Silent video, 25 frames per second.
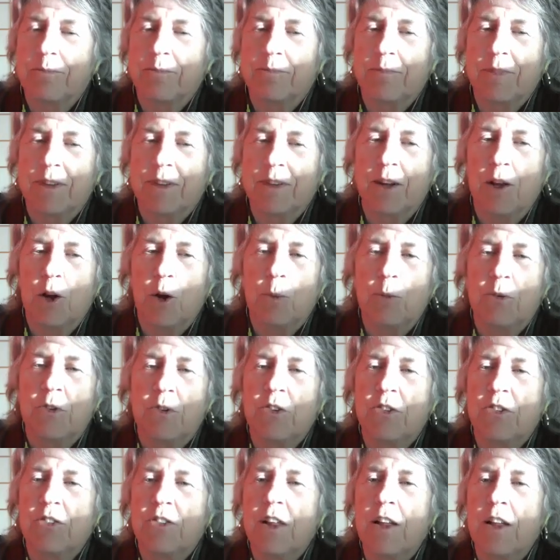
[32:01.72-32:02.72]
It helps
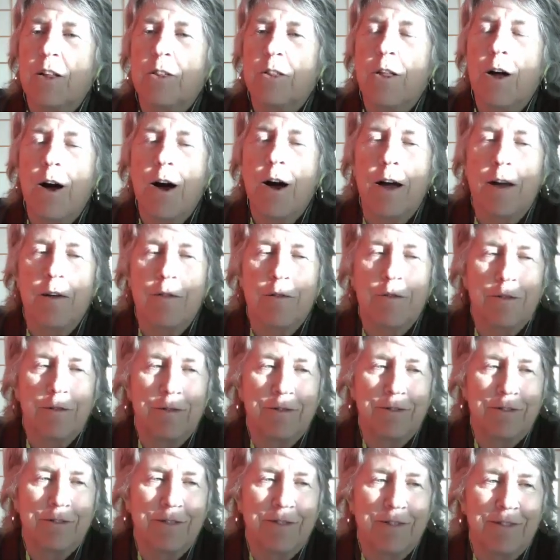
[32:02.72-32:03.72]
us stay alive
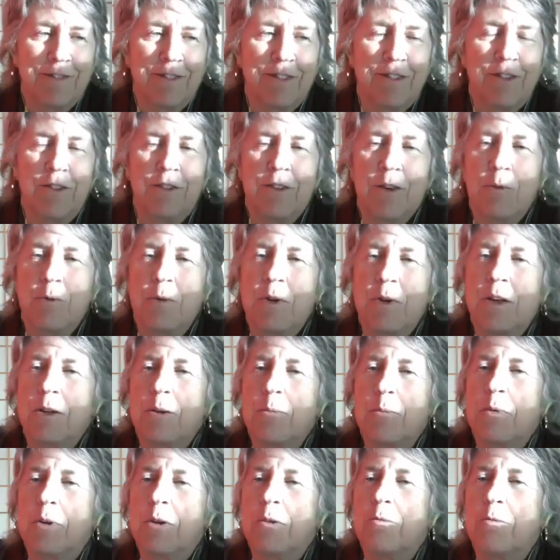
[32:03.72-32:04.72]
so that we
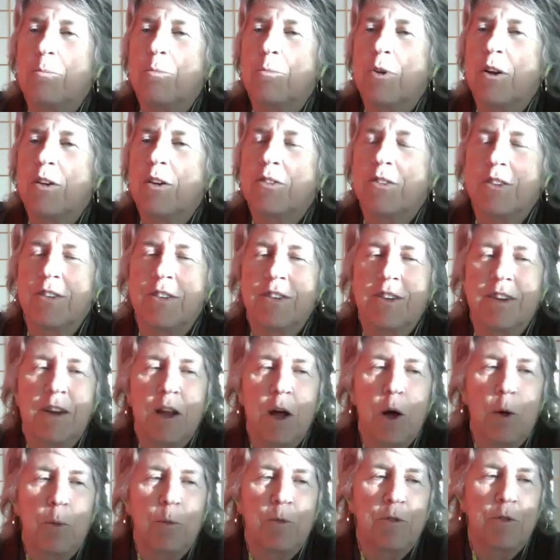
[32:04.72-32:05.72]
can be present and
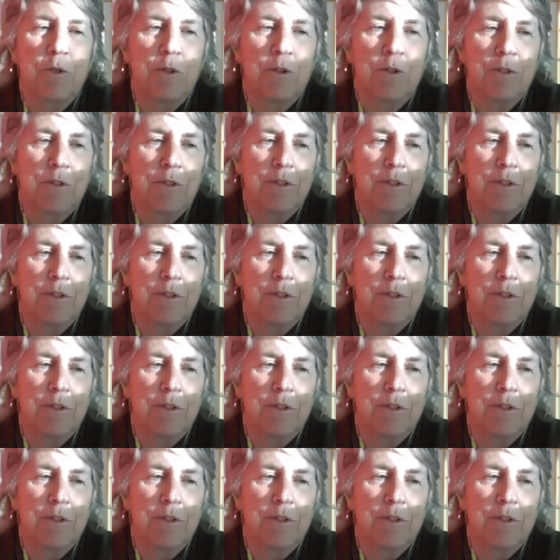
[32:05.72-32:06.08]
helpful.